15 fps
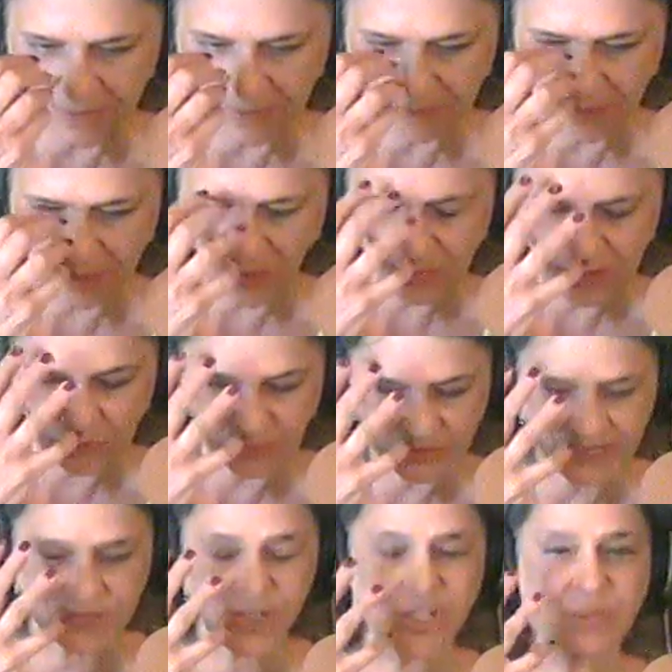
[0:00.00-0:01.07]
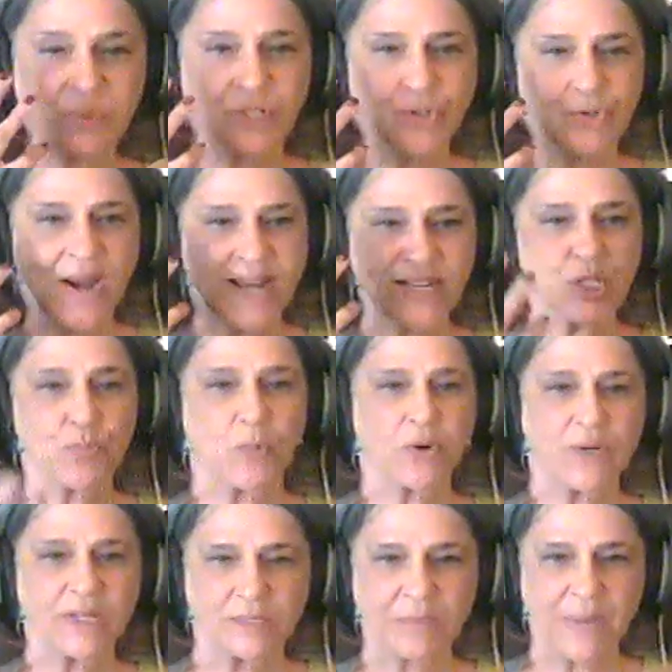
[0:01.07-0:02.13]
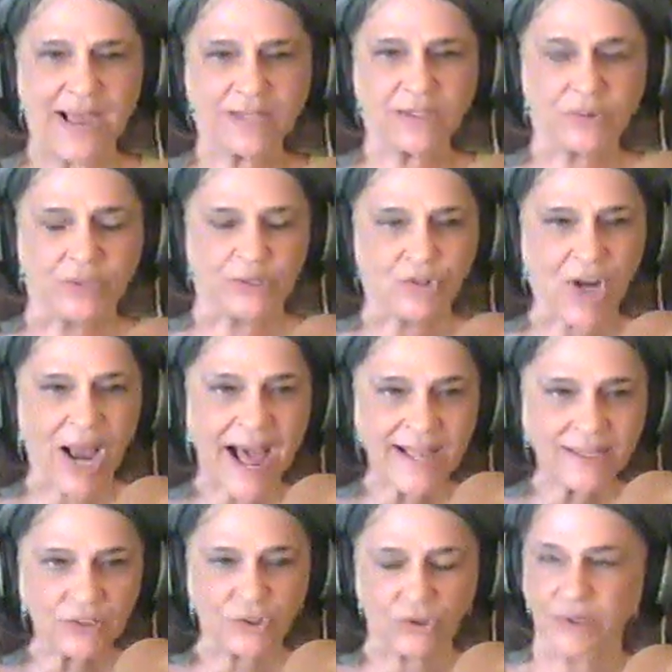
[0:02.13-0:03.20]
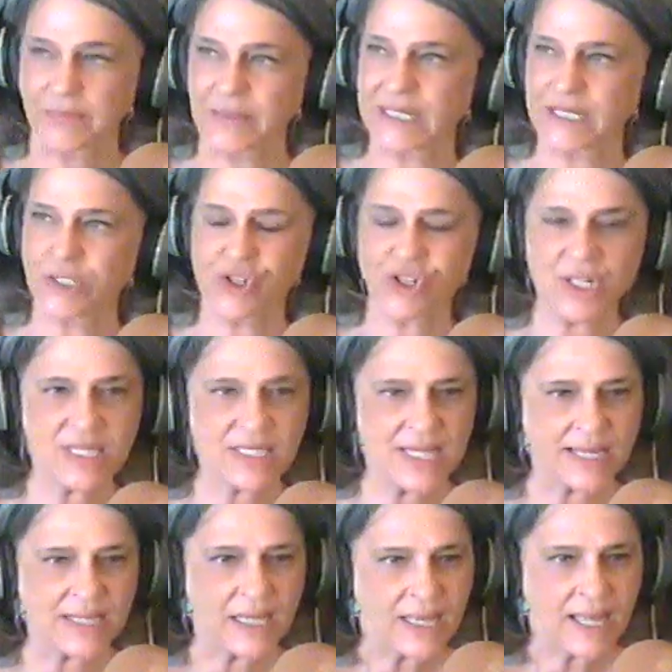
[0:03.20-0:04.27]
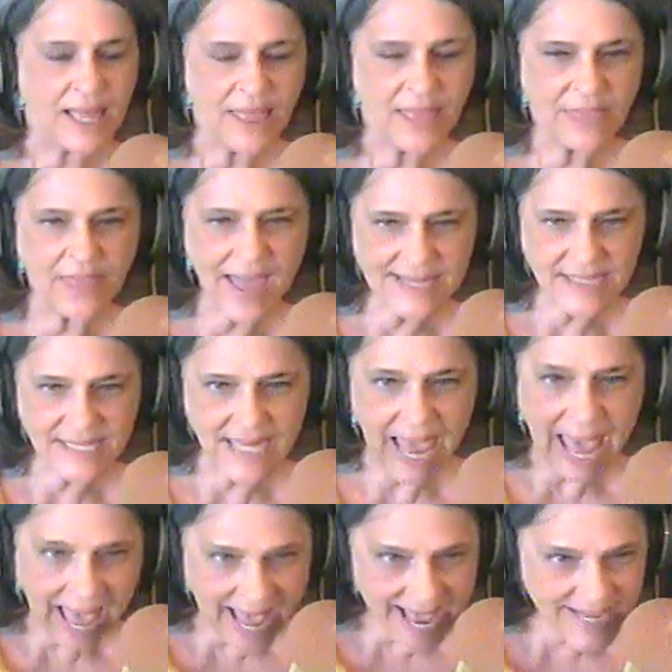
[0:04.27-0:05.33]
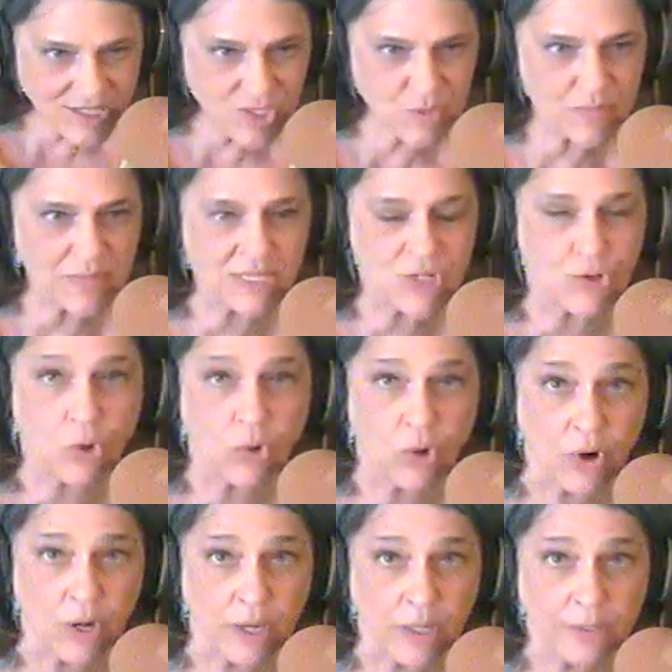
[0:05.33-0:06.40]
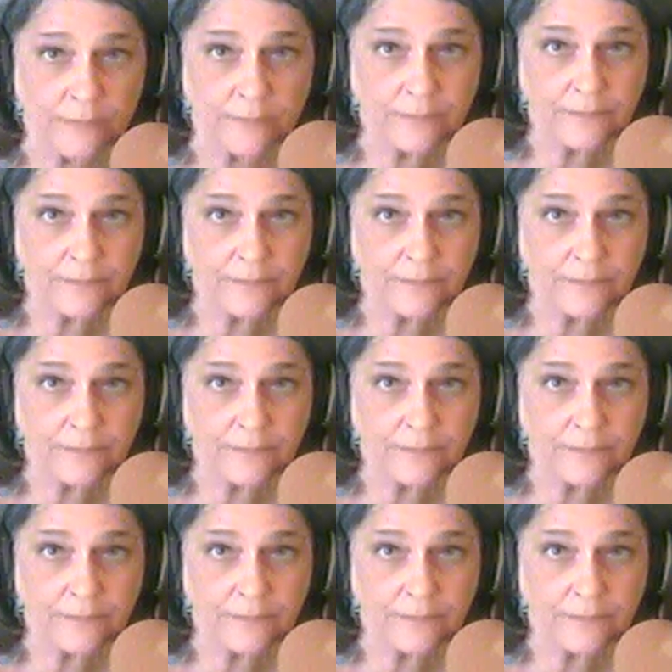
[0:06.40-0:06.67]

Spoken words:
moment that she was transported back to her childhood, because she said, "That's Asthmador."